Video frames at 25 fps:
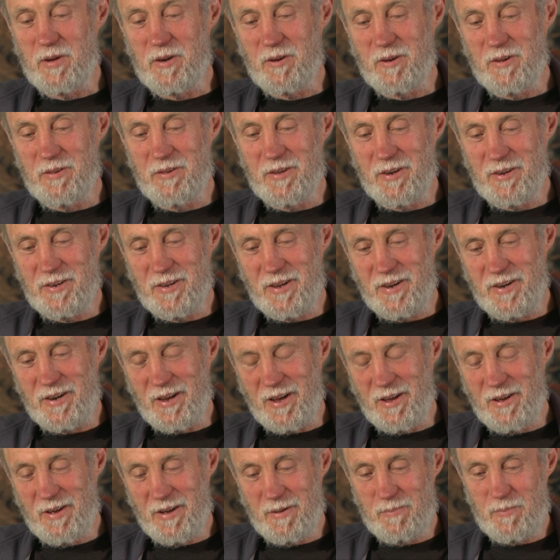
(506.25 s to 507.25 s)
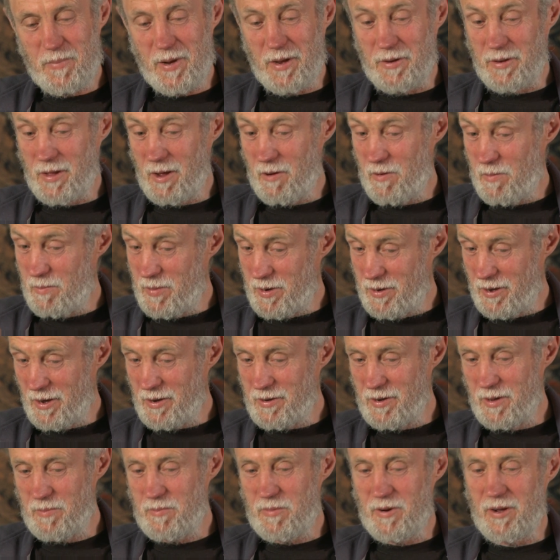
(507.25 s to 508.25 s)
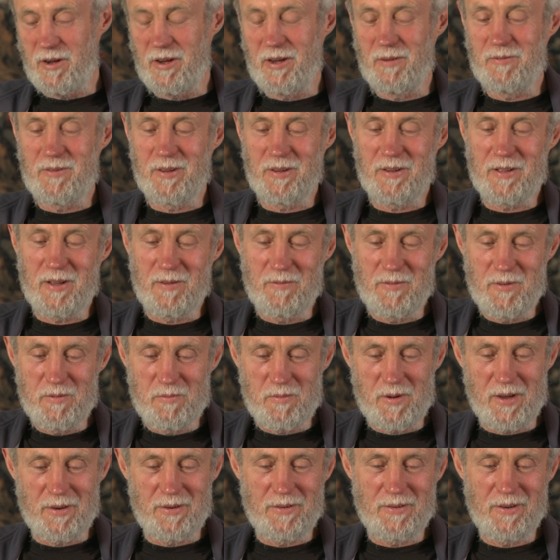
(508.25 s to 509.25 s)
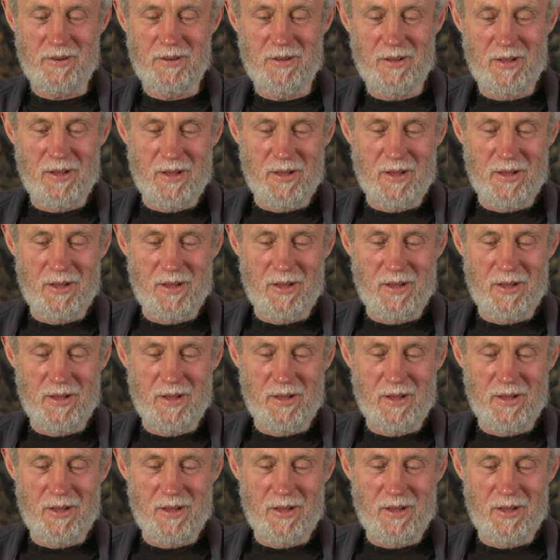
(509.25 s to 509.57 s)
But I think but they were particularly brave to come from one